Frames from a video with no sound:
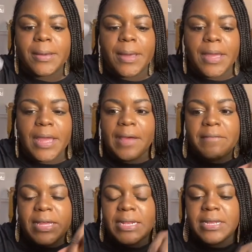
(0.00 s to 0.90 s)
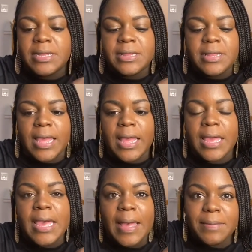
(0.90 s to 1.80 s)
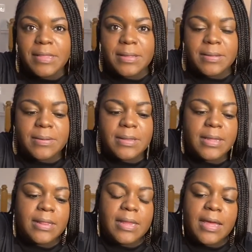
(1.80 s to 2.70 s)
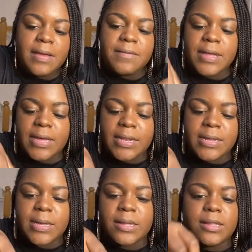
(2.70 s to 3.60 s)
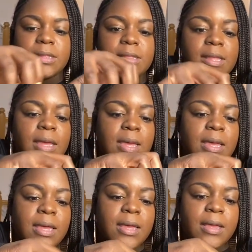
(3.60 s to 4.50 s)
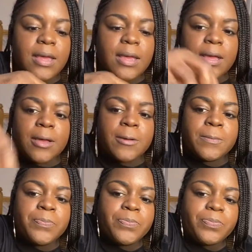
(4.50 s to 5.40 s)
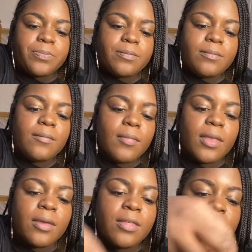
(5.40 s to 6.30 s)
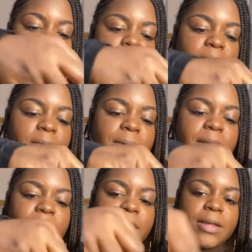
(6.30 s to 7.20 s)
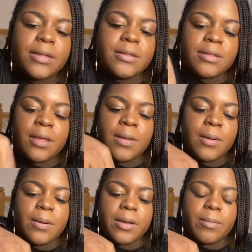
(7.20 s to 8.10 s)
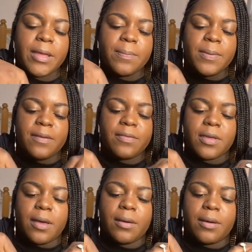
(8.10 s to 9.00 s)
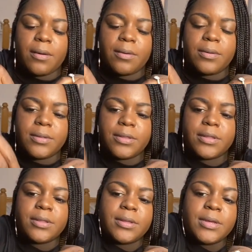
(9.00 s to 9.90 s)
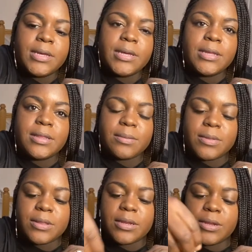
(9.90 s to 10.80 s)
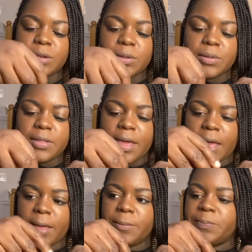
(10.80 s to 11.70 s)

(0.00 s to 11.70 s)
I have onions. I absolutely love onions. Um, so I always put onions on my beef tacos. So I'm just gonna do that.